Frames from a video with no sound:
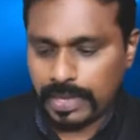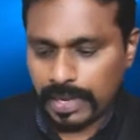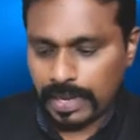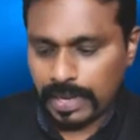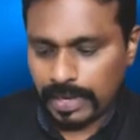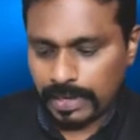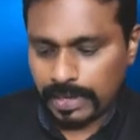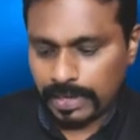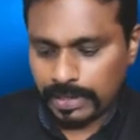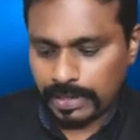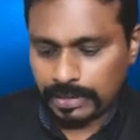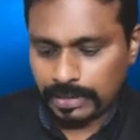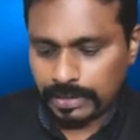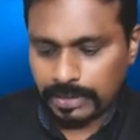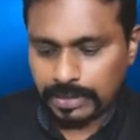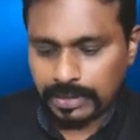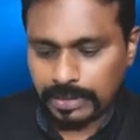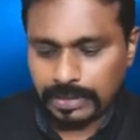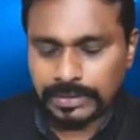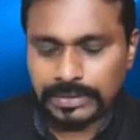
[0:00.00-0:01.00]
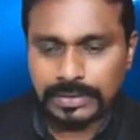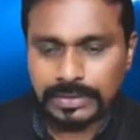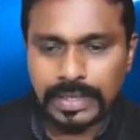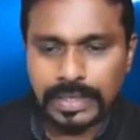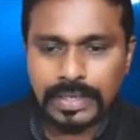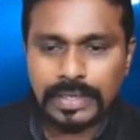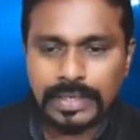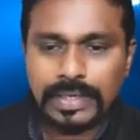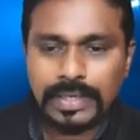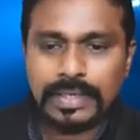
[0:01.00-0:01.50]
and it's
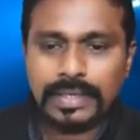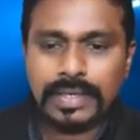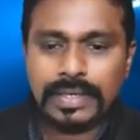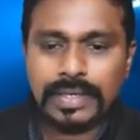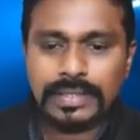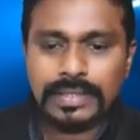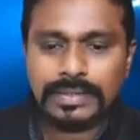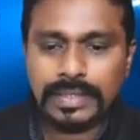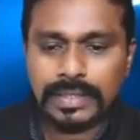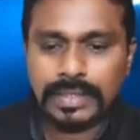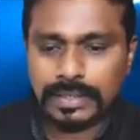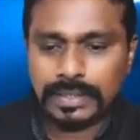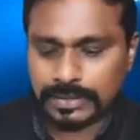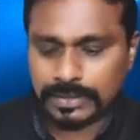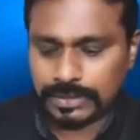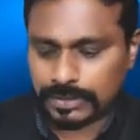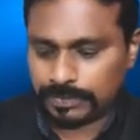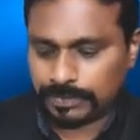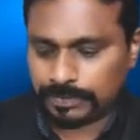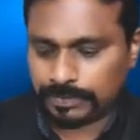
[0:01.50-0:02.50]
currently ready status.